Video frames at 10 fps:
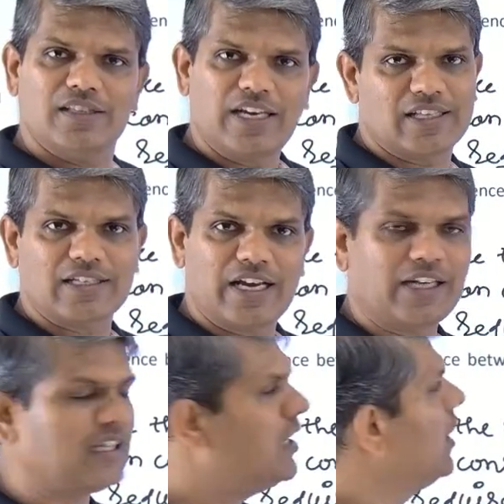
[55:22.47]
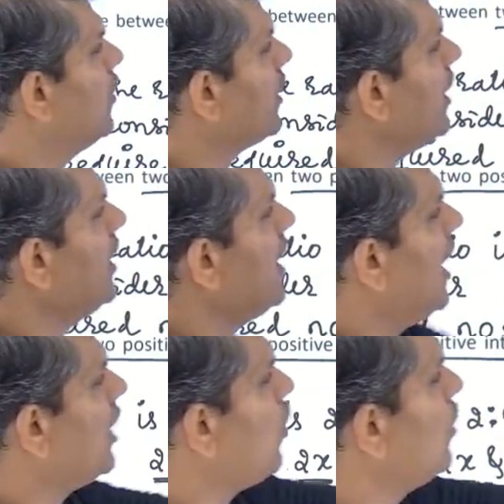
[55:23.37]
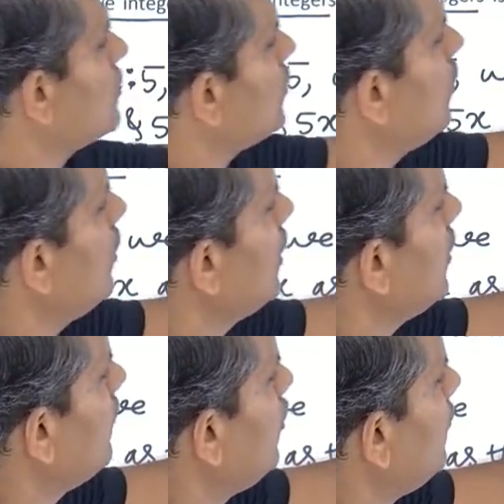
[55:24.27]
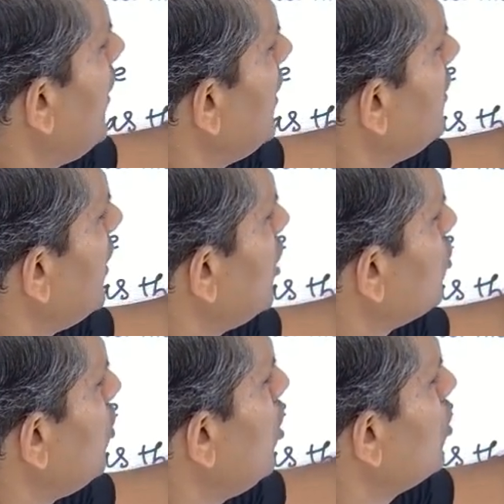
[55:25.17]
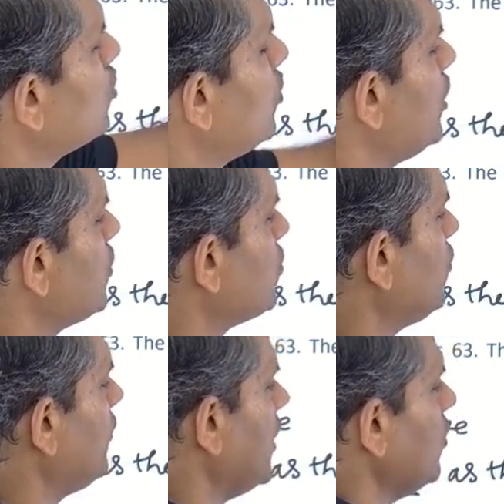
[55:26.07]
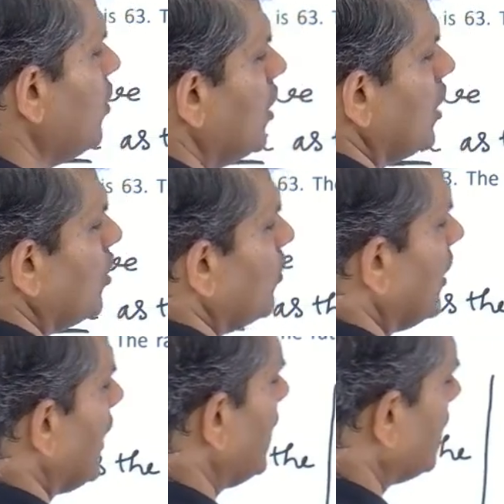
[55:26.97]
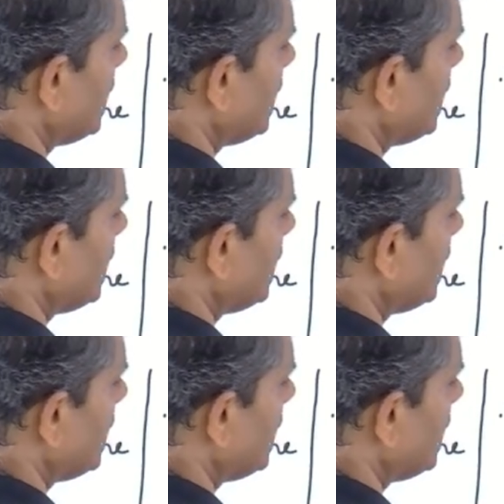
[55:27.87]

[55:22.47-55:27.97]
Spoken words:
That is correct. Okay. And also if you find the ratio 2 is to 5, you will get,